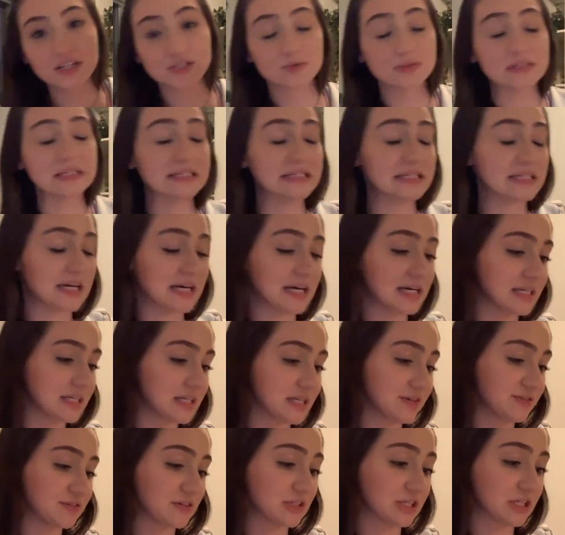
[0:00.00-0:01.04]
read, and
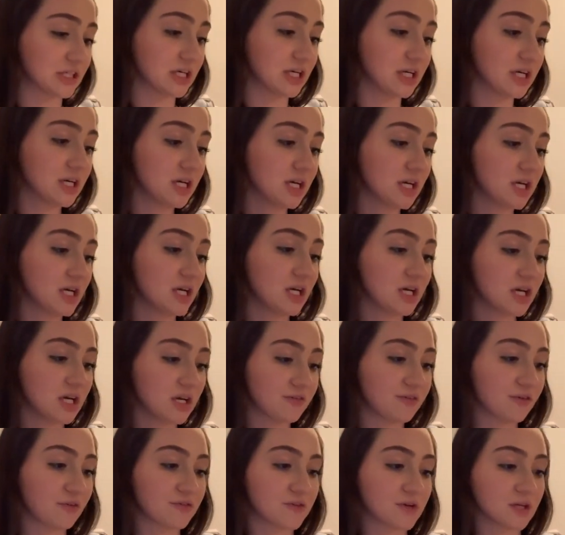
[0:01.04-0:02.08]

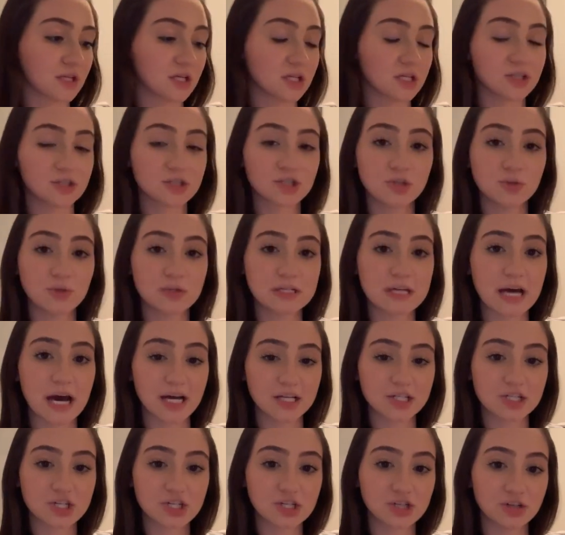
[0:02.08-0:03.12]
if you feel like you're too
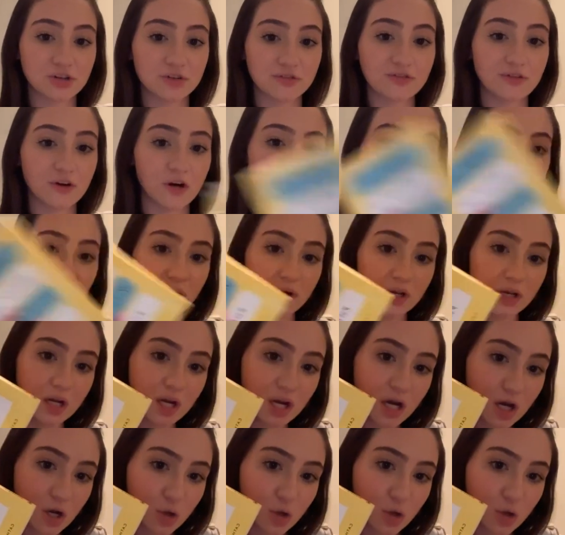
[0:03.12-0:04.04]
attached to your phone,